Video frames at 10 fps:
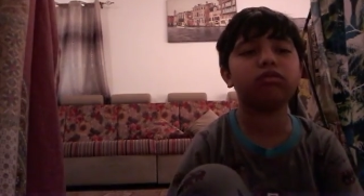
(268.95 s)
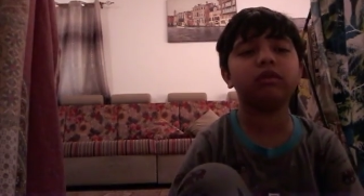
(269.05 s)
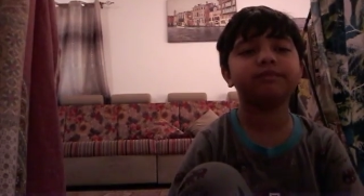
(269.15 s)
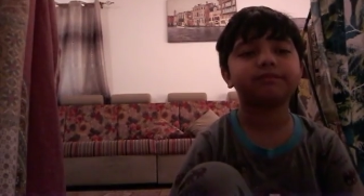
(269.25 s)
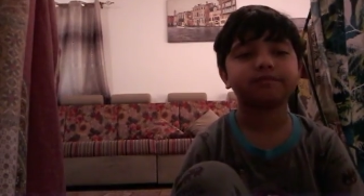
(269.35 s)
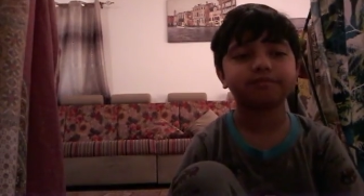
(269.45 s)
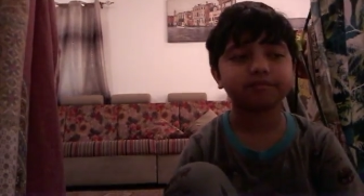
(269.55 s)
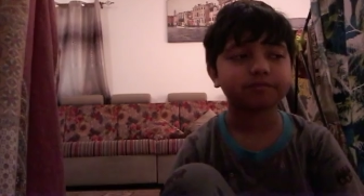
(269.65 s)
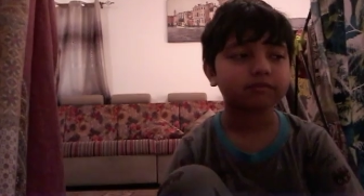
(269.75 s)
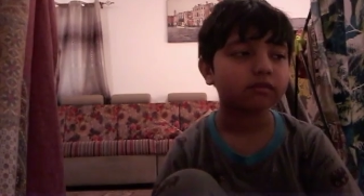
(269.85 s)
I,
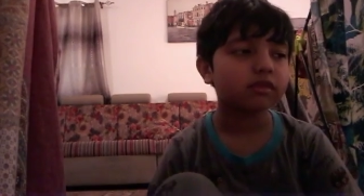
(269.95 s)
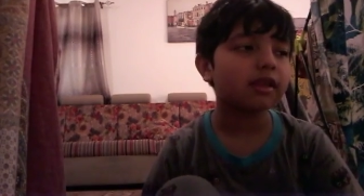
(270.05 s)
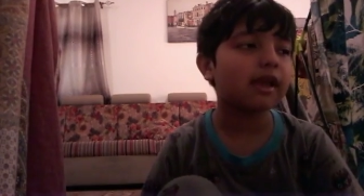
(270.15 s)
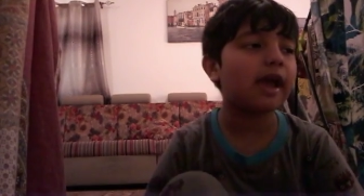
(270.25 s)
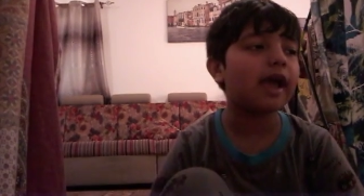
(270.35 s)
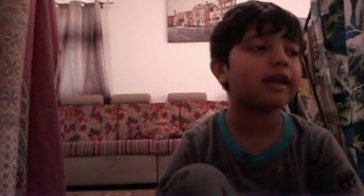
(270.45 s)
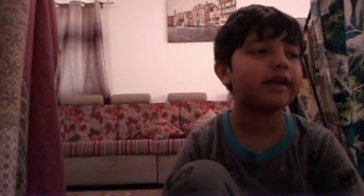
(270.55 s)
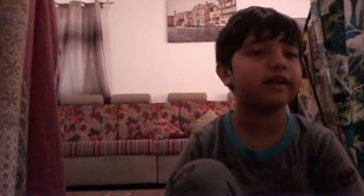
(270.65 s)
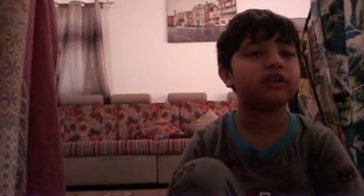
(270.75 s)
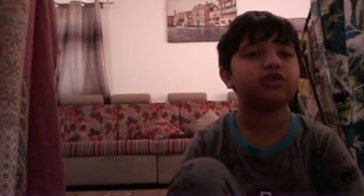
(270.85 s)

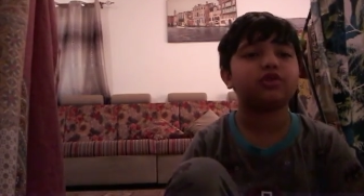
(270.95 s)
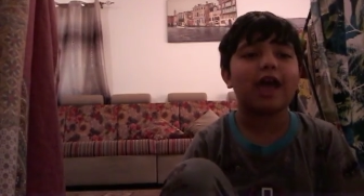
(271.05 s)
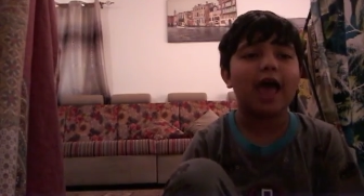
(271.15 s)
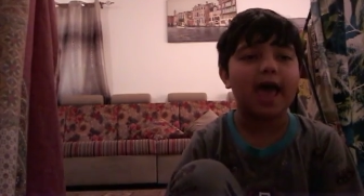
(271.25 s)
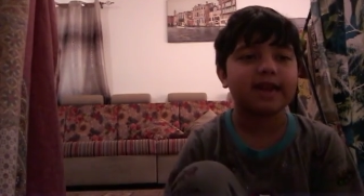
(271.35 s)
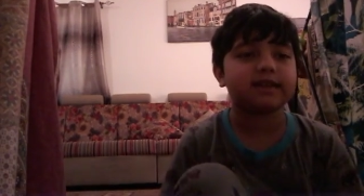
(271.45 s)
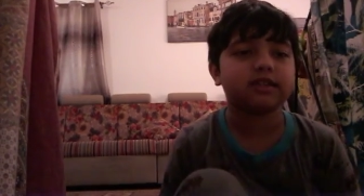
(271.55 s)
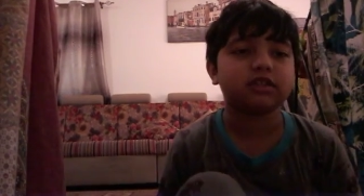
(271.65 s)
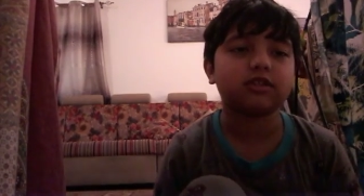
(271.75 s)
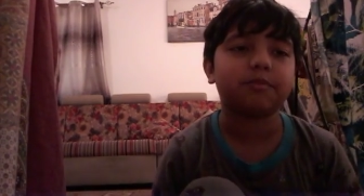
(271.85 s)
I need to add it
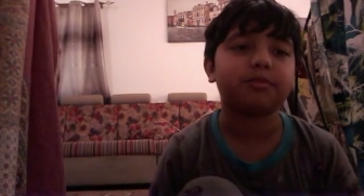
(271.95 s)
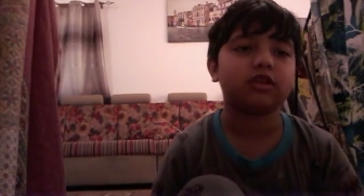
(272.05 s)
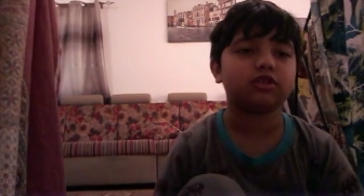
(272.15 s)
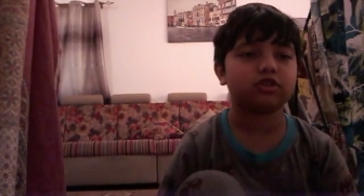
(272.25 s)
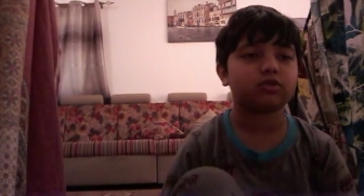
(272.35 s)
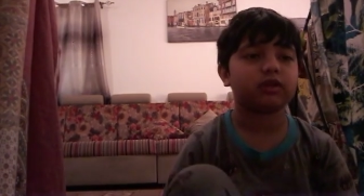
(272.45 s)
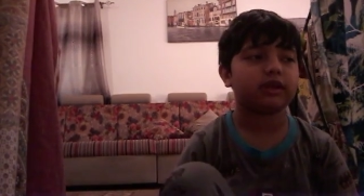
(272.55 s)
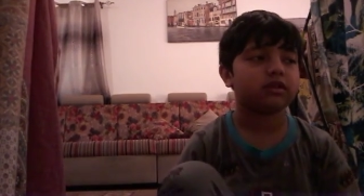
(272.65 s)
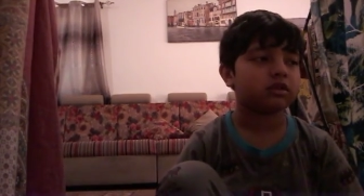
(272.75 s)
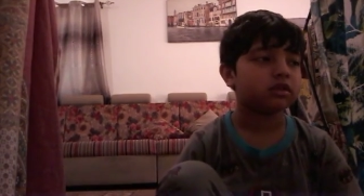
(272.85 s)
in something to
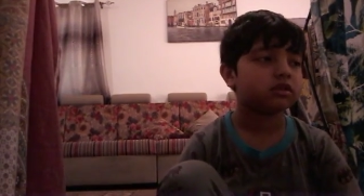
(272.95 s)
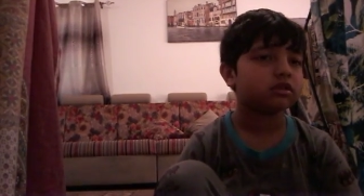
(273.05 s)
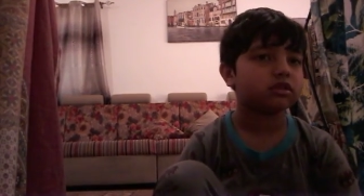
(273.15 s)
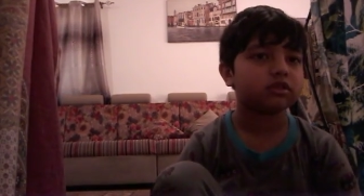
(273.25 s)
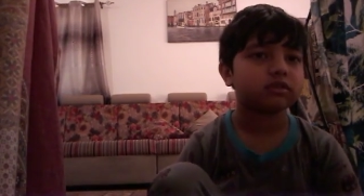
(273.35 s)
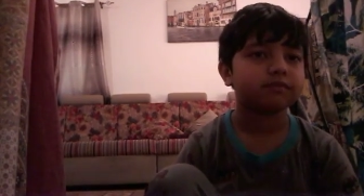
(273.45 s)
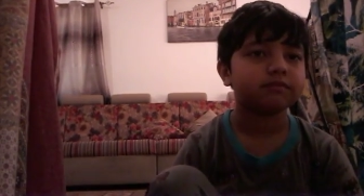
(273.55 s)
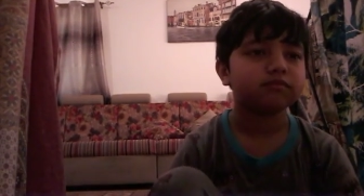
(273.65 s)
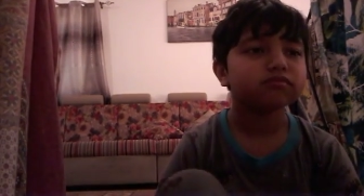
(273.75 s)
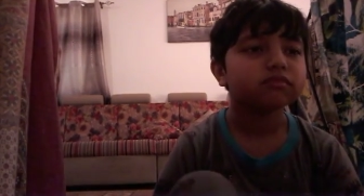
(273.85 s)

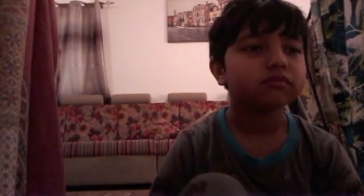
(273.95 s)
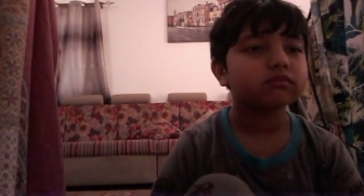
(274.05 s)
it.